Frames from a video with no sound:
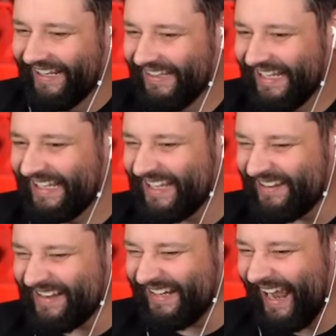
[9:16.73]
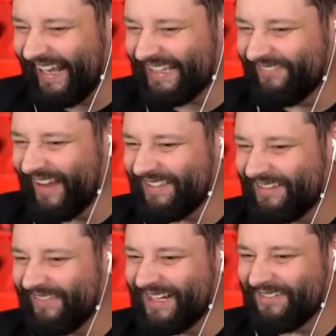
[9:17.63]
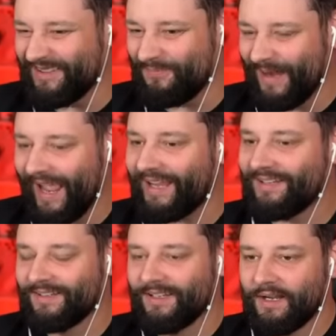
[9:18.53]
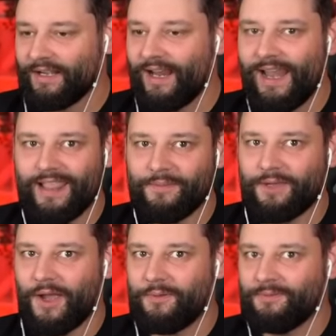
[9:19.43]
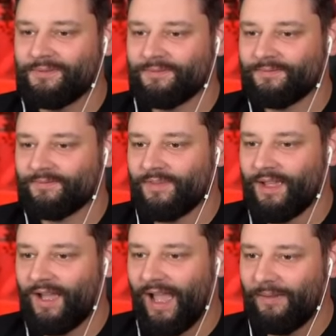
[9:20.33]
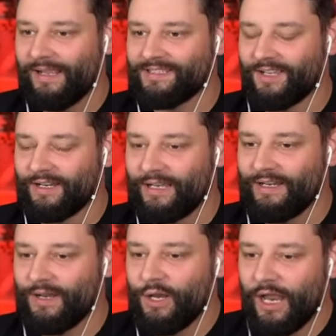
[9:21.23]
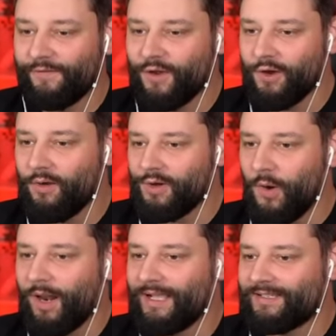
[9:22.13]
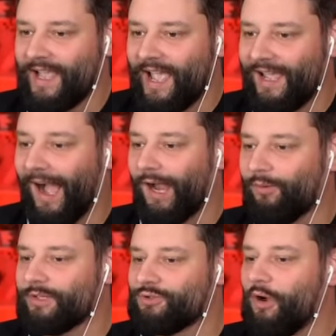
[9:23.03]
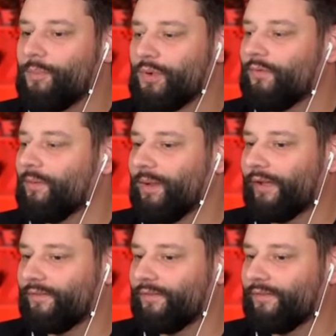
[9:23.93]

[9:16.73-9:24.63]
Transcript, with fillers: you can hang them out the window of the plane. Can I let them go? Uh, listen, if you don't do what I say, I will drop you from like